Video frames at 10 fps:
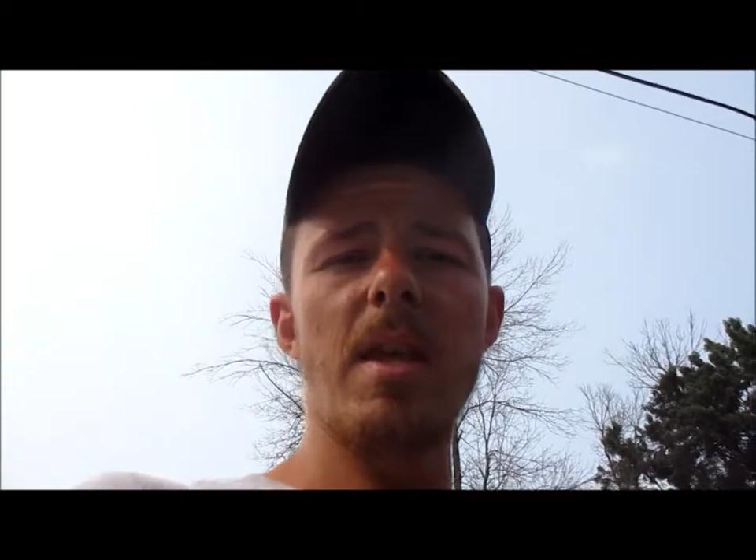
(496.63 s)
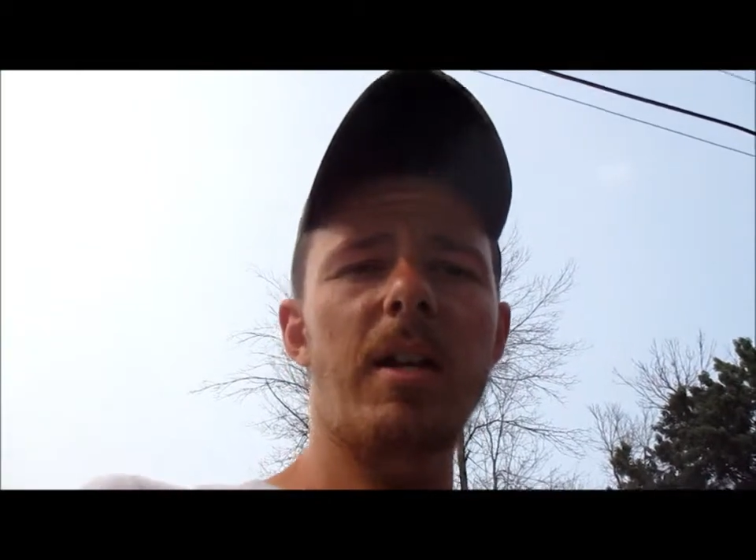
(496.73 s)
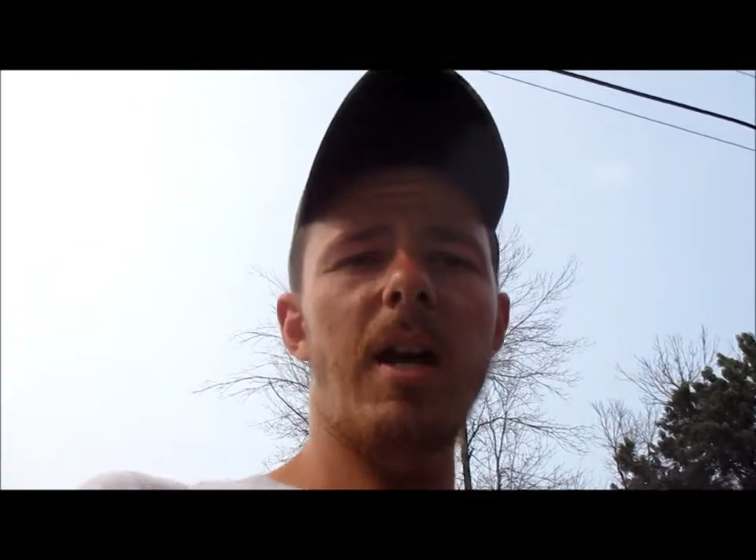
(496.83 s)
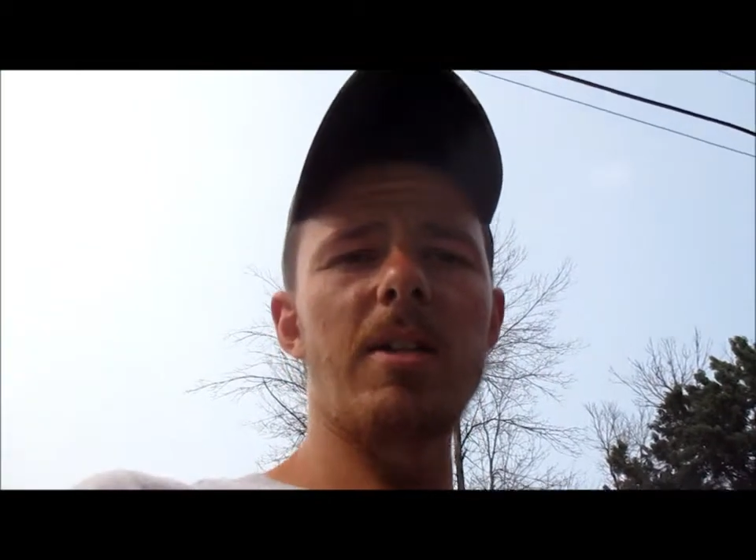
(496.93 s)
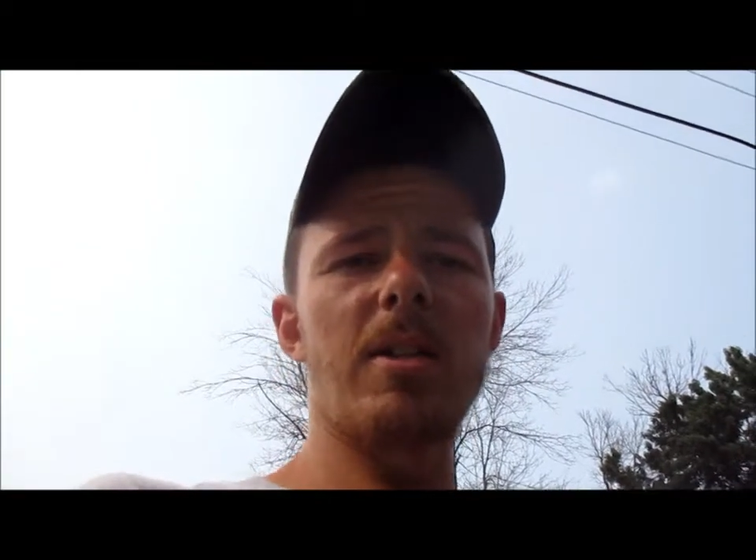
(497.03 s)

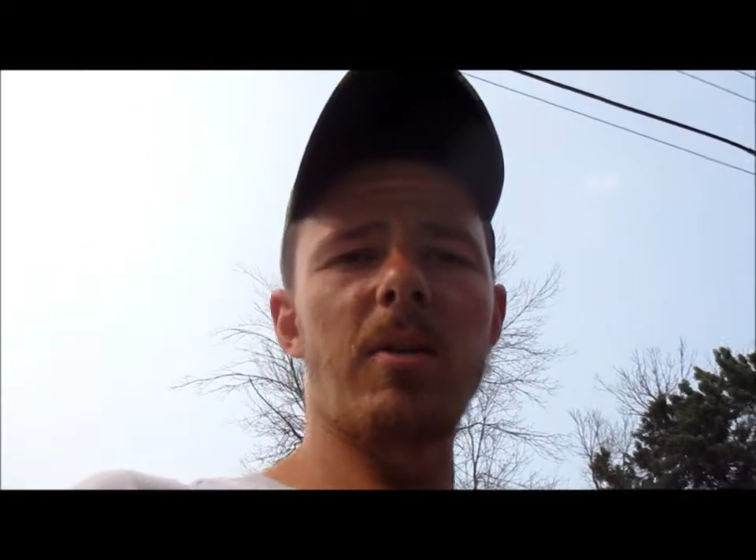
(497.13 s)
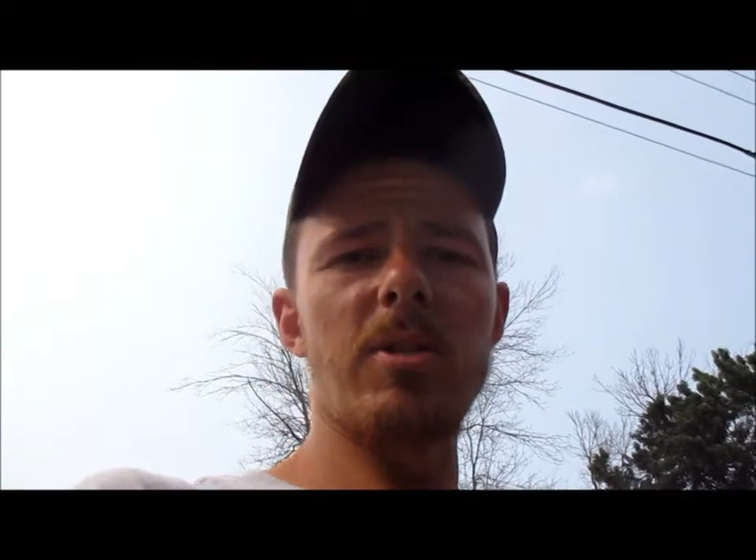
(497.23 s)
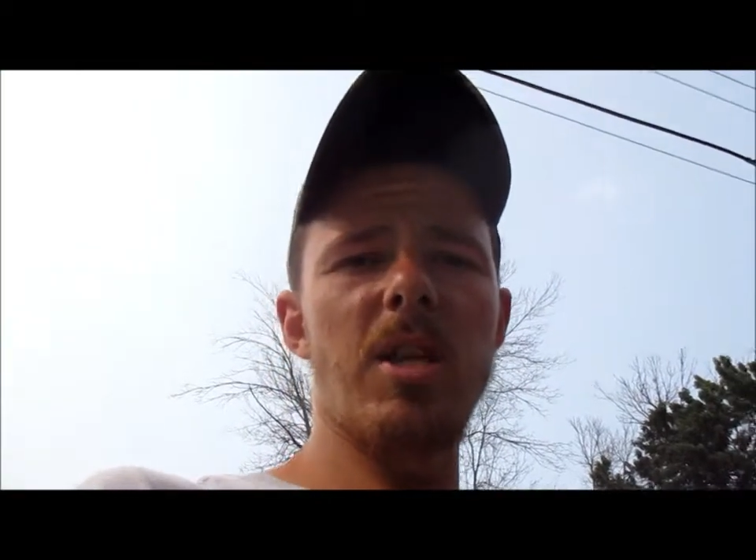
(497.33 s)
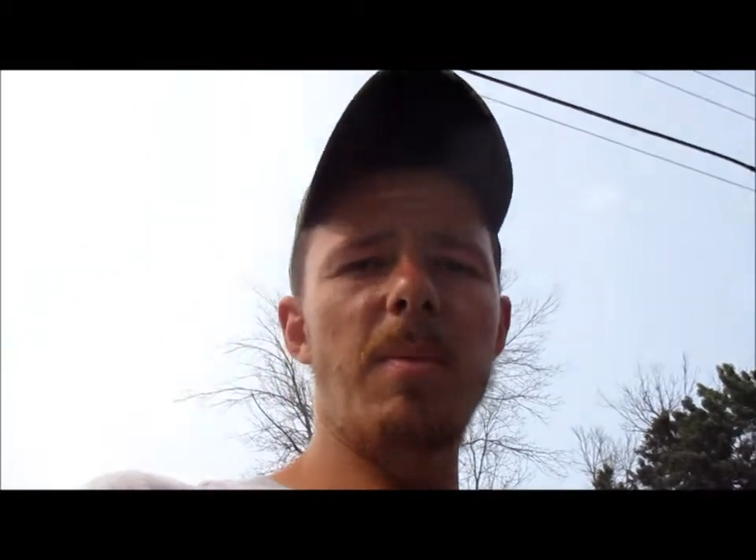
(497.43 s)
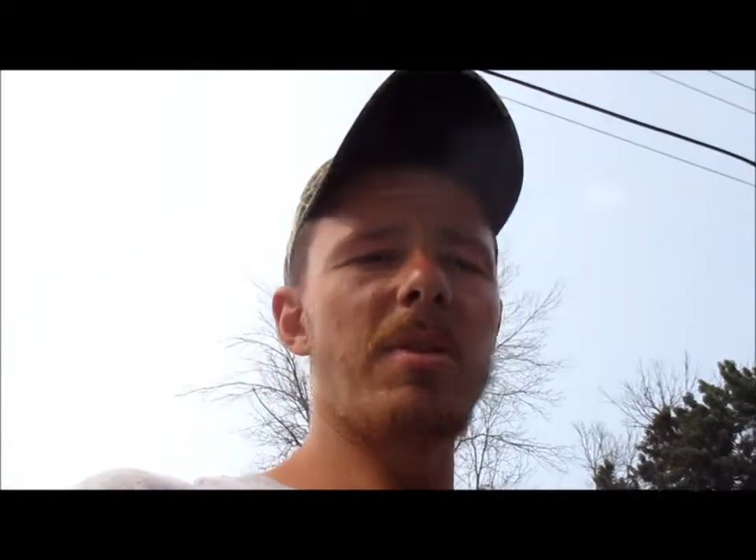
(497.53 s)
guys, like what
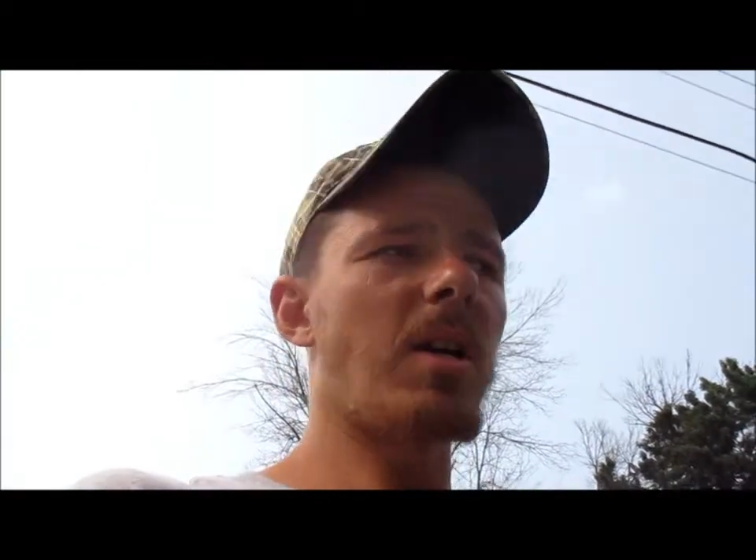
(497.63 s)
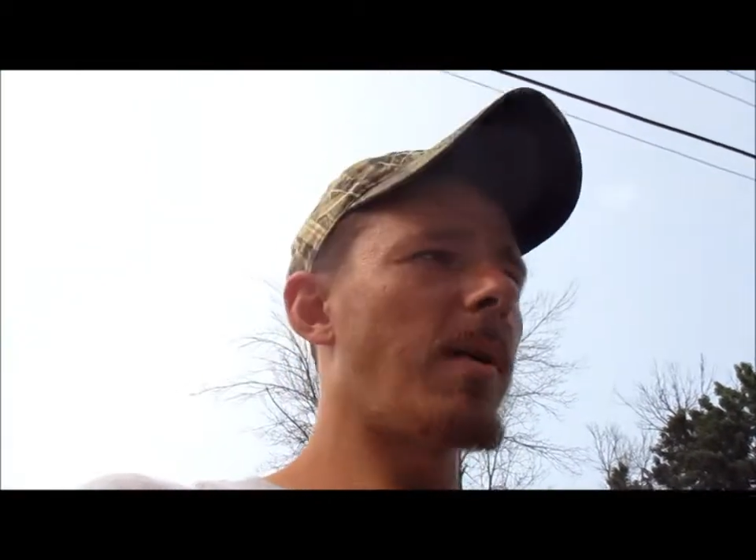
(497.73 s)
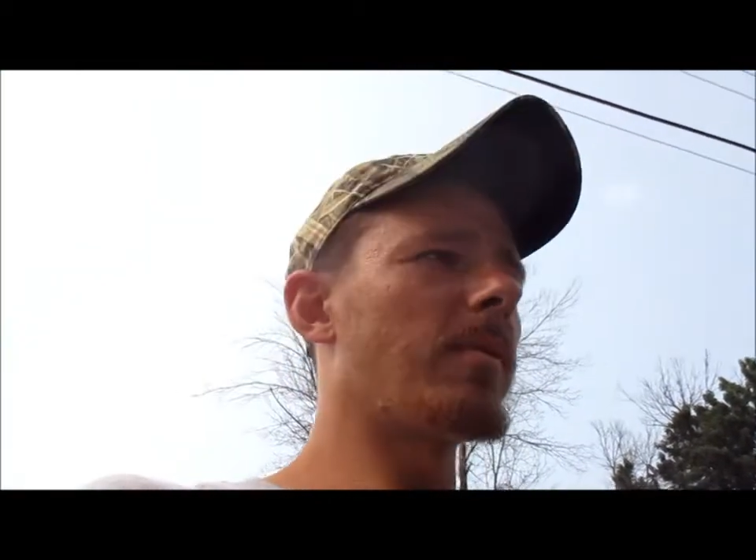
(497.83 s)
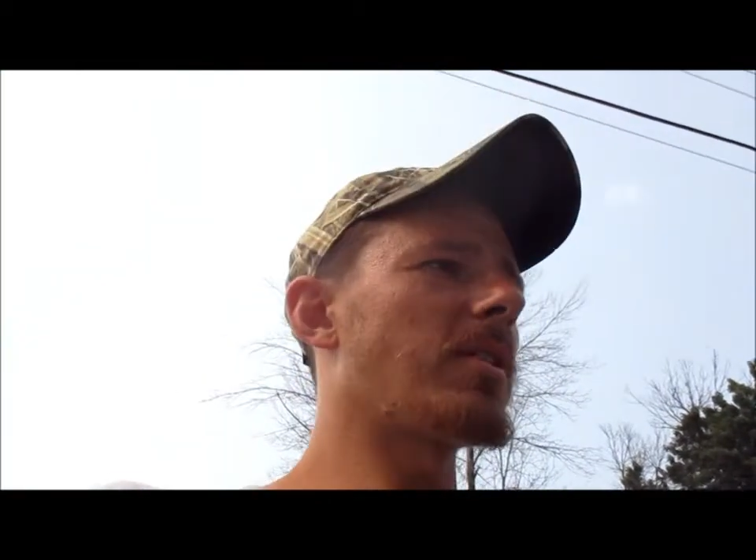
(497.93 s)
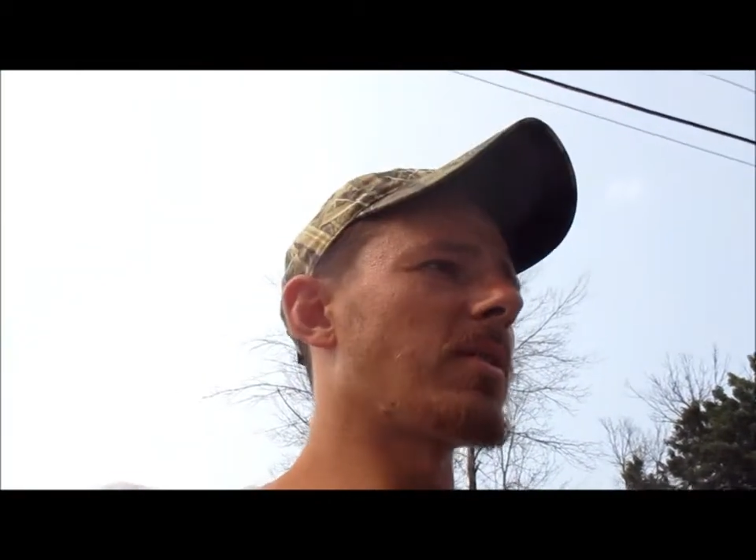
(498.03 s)
you see, please
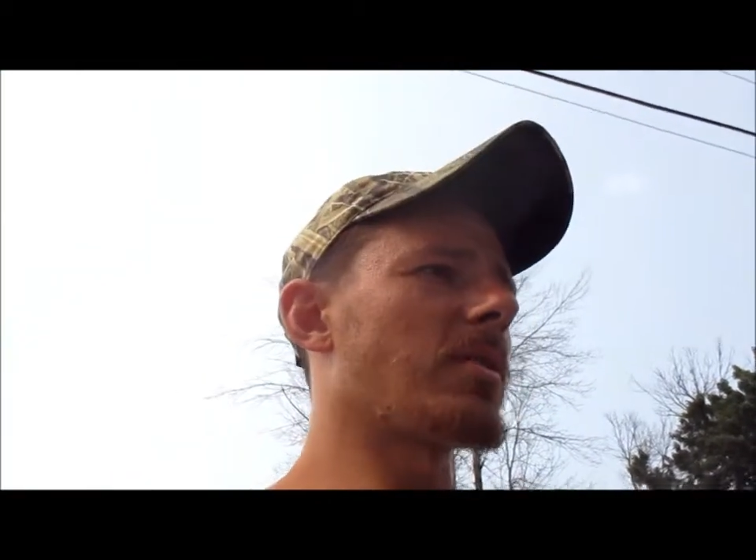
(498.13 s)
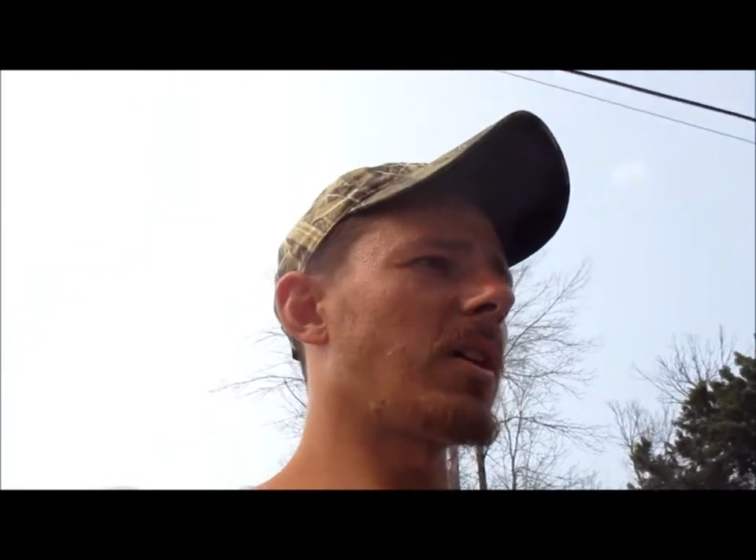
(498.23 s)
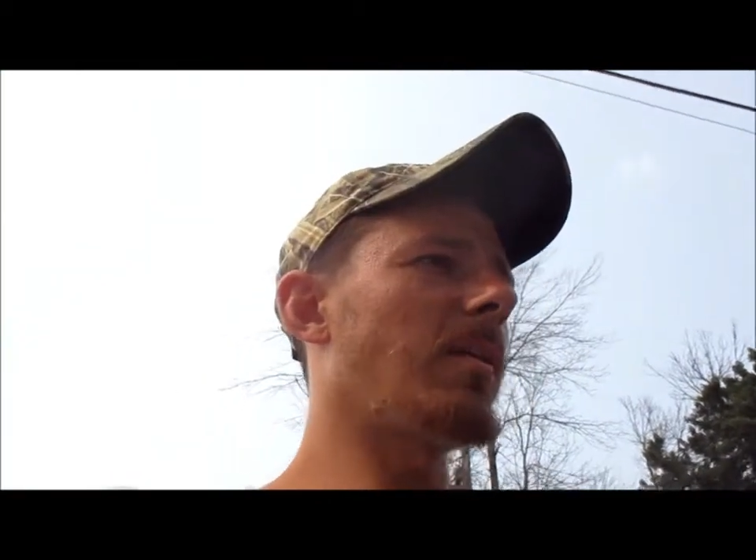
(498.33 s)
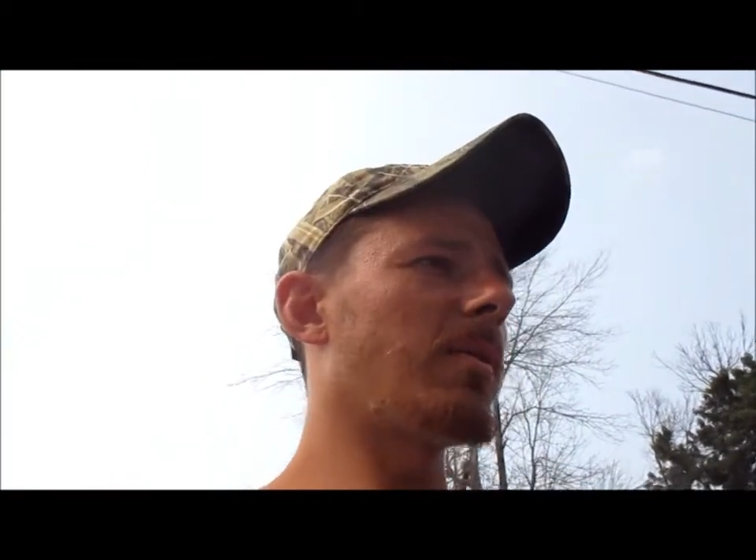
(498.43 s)
comment, rate, subscribe.